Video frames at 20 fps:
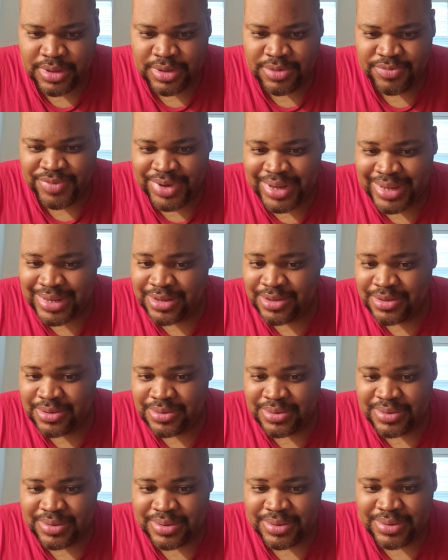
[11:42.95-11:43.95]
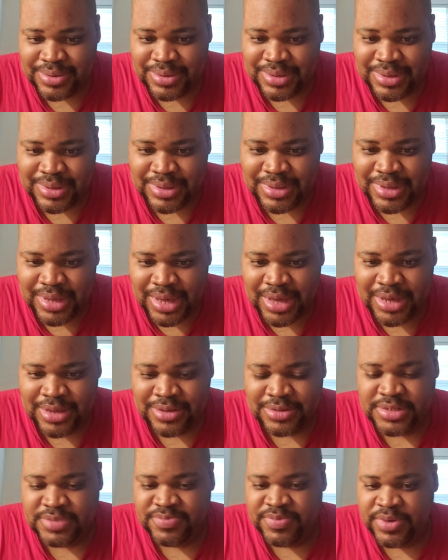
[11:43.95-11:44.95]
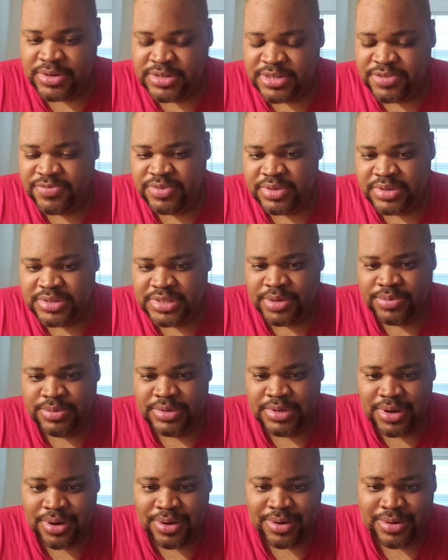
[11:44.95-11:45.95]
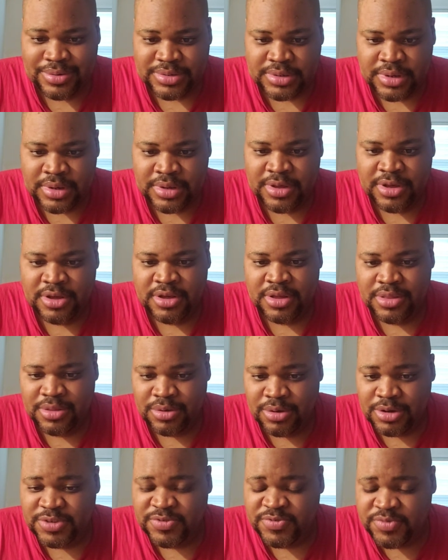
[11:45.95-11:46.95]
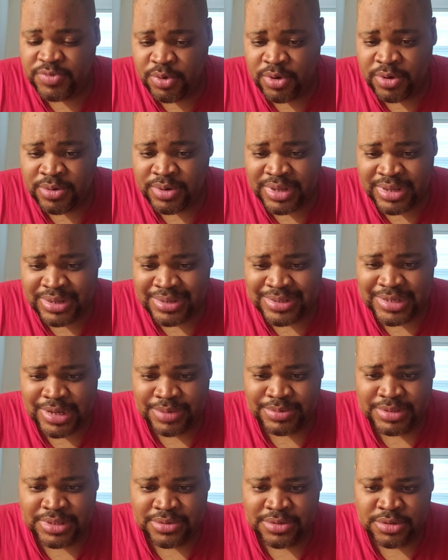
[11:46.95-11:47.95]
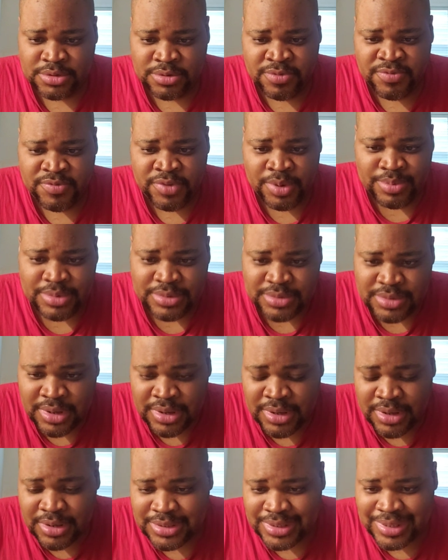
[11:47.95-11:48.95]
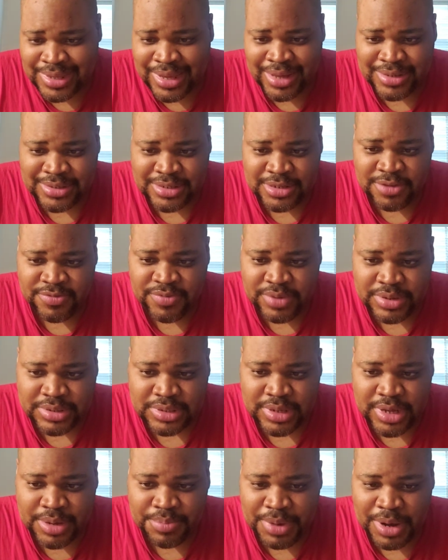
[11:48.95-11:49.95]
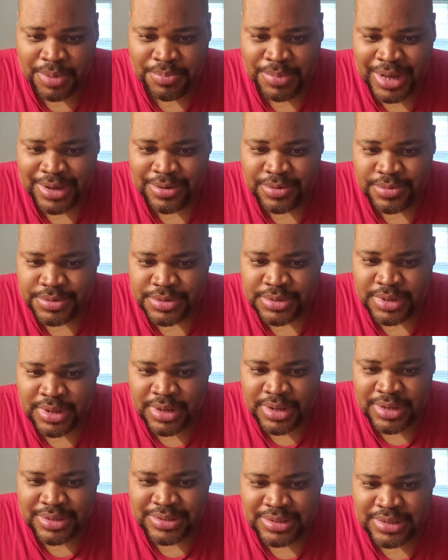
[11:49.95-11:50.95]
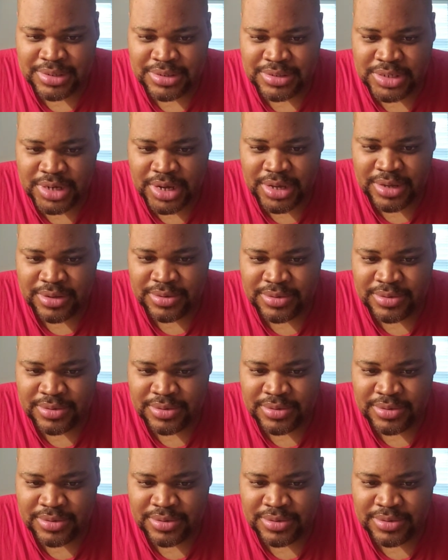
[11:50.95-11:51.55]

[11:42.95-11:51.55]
Vandy gained 157 yards, lost 4 interceptions, 2 fumbles to Cats defense led by Michaels, tackle